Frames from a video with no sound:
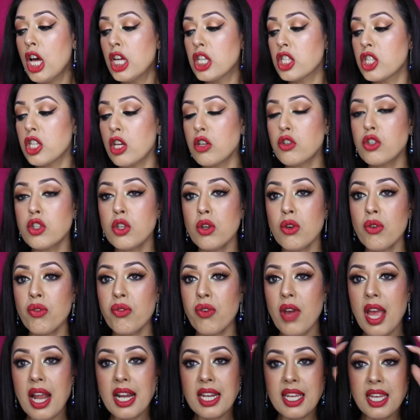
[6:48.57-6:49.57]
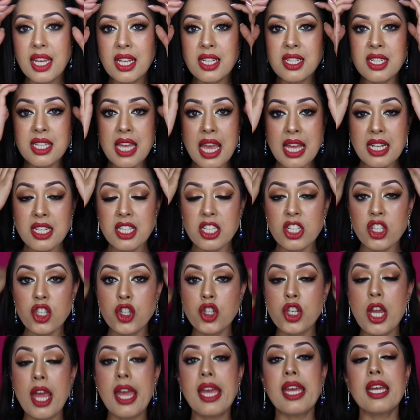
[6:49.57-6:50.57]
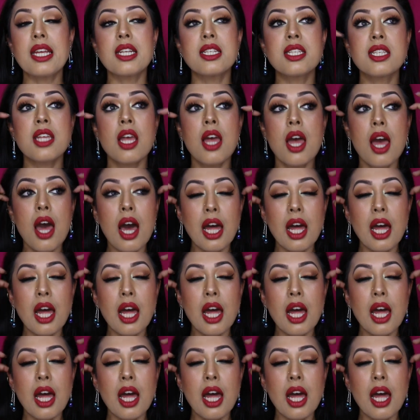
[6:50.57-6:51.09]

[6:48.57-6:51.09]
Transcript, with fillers: So two fairly intense shades,